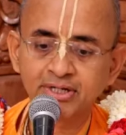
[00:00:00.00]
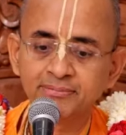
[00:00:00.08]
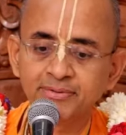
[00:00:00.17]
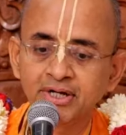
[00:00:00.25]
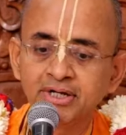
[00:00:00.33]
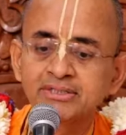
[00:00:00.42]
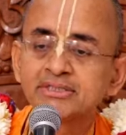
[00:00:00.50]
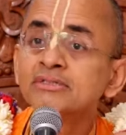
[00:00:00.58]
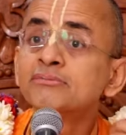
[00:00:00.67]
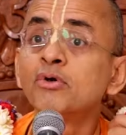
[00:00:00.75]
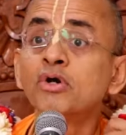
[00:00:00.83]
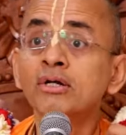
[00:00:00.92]
as one
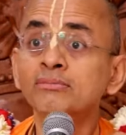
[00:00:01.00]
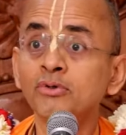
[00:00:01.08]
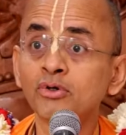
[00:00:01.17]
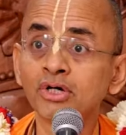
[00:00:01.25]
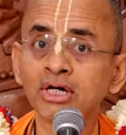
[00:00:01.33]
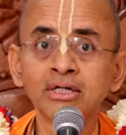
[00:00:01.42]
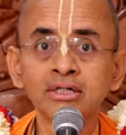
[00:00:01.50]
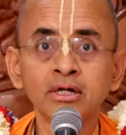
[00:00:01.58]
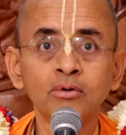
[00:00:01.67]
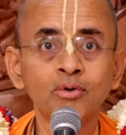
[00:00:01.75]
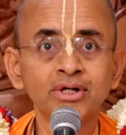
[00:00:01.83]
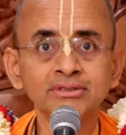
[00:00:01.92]
progresses more and more,
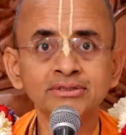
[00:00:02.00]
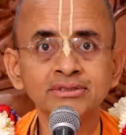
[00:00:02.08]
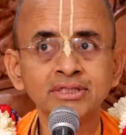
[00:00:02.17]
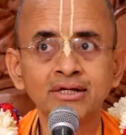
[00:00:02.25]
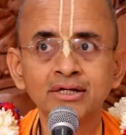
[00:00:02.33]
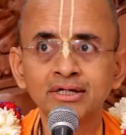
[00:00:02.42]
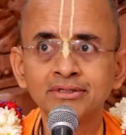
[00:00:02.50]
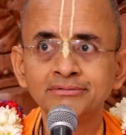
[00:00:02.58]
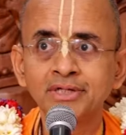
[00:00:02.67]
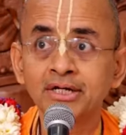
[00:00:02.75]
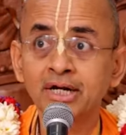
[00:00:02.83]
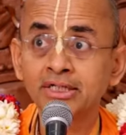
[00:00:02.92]
one's uh,
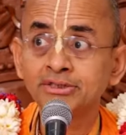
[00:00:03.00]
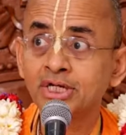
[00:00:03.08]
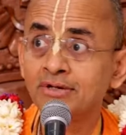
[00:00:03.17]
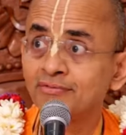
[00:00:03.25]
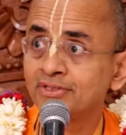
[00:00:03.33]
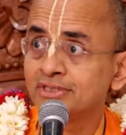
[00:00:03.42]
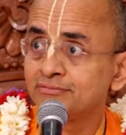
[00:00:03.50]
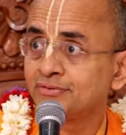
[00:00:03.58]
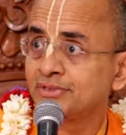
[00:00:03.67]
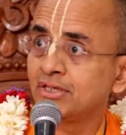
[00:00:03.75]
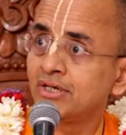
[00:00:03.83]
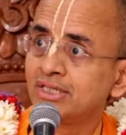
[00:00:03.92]
attraction, affection
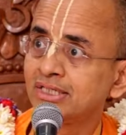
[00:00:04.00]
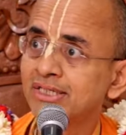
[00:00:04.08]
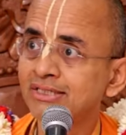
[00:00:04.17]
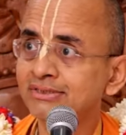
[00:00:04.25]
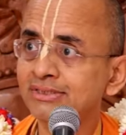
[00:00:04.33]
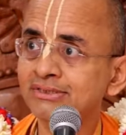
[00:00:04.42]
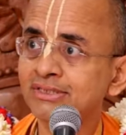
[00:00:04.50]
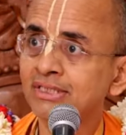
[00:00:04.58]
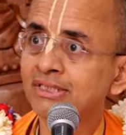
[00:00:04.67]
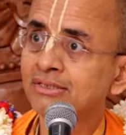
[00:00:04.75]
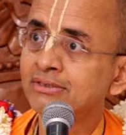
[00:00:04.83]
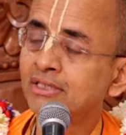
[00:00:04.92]
for the Lord increases.
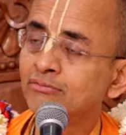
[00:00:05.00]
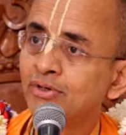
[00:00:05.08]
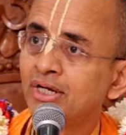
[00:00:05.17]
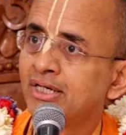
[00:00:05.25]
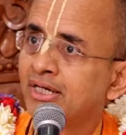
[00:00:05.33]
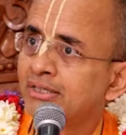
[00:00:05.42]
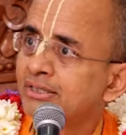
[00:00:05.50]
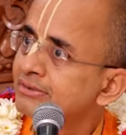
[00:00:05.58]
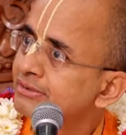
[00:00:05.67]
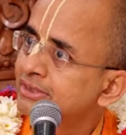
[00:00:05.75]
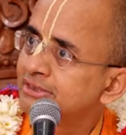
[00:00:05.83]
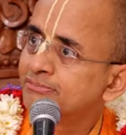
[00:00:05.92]
Then one
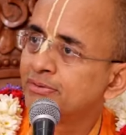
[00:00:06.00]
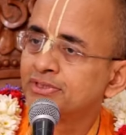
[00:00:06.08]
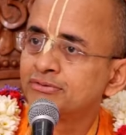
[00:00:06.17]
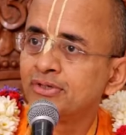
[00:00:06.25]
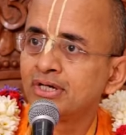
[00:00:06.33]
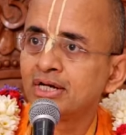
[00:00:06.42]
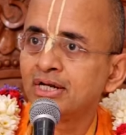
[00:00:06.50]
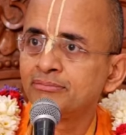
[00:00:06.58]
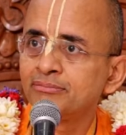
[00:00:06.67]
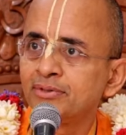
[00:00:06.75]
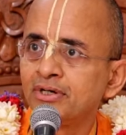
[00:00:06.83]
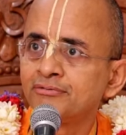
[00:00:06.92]
enters the spiritual
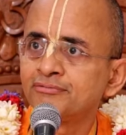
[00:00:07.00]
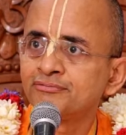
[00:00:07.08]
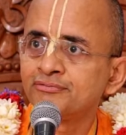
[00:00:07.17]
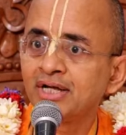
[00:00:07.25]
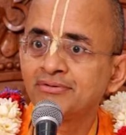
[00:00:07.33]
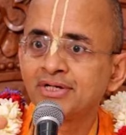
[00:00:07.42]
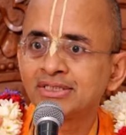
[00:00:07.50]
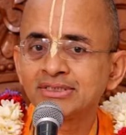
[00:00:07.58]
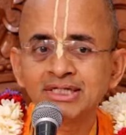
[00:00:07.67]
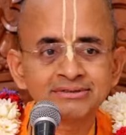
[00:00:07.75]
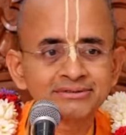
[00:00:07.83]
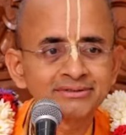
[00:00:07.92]
realm of five
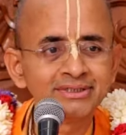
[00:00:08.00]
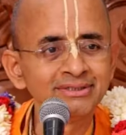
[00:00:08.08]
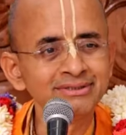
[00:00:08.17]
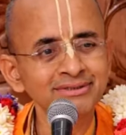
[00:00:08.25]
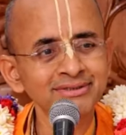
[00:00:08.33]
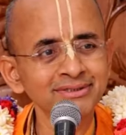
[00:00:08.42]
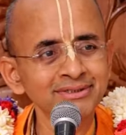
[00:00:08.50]
rasas. Huh?